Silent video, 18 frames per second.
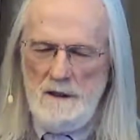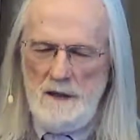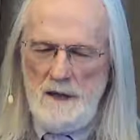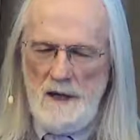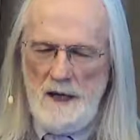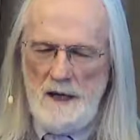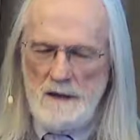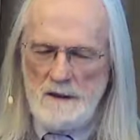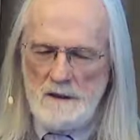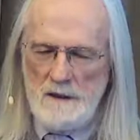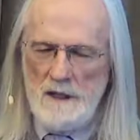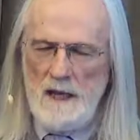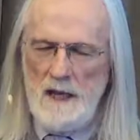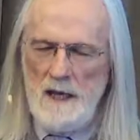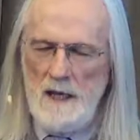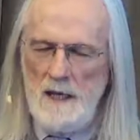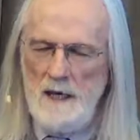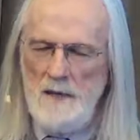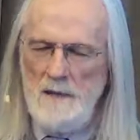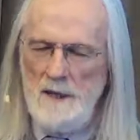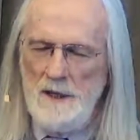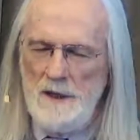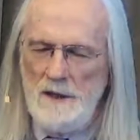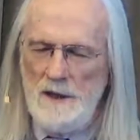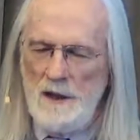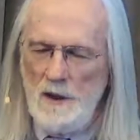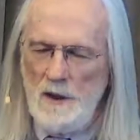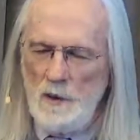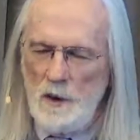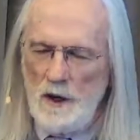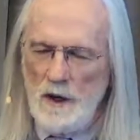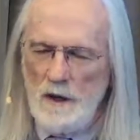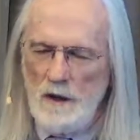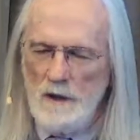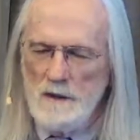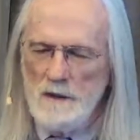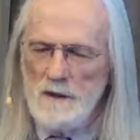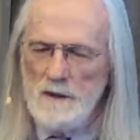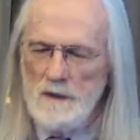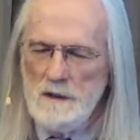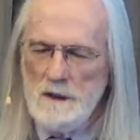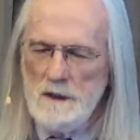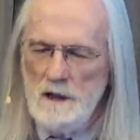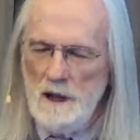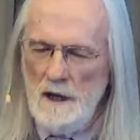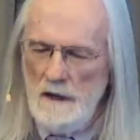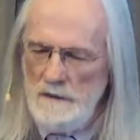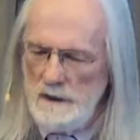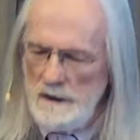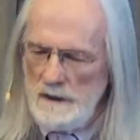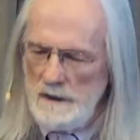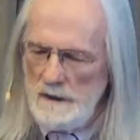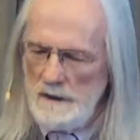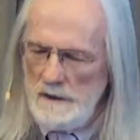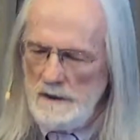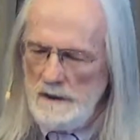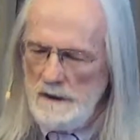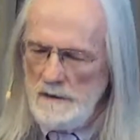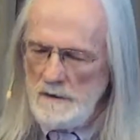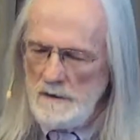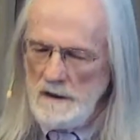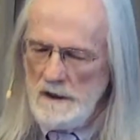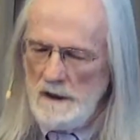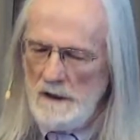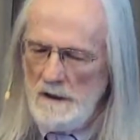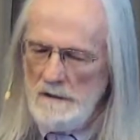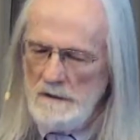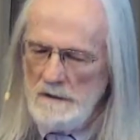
as they come into the awareness of it themselves.